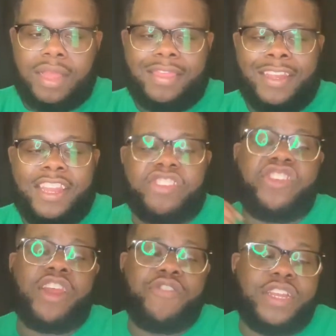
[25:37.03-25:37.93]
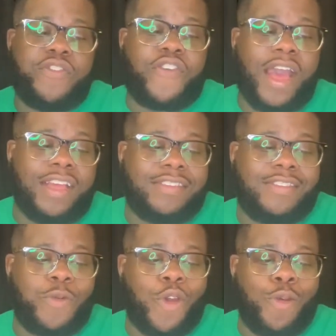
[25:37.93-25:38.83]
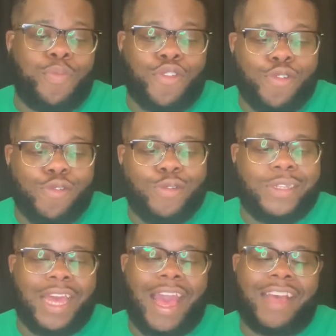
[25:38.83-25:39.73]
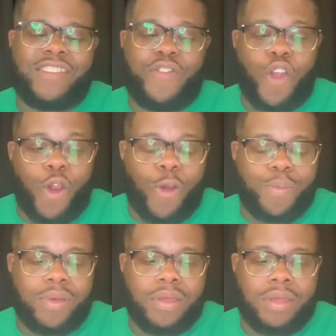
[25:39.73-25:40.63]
The dictionary defines the word bruise as a verb: